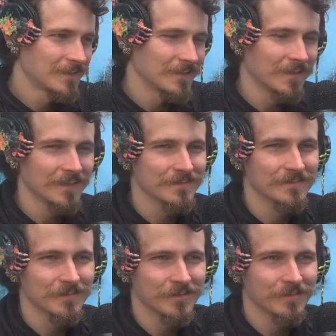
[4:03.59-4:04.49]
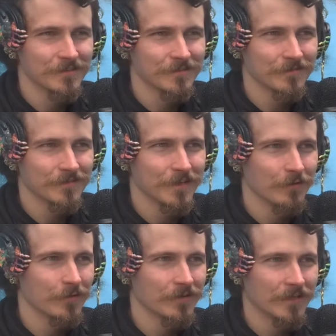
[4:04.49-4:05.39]
yeah, so they
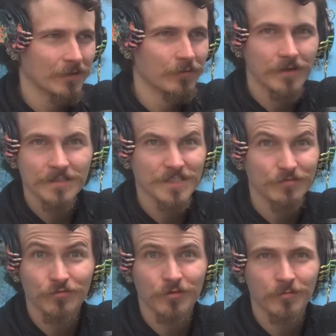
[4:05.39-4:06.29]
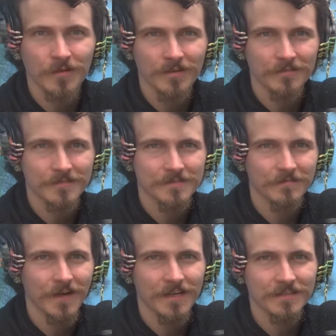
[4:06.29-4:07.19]
were wondering, like, where is this room where all of his
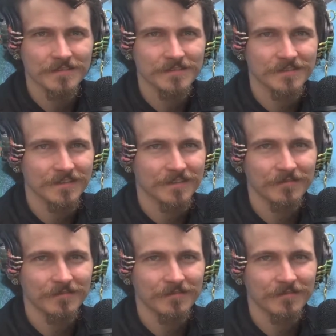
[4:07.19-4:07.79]
files?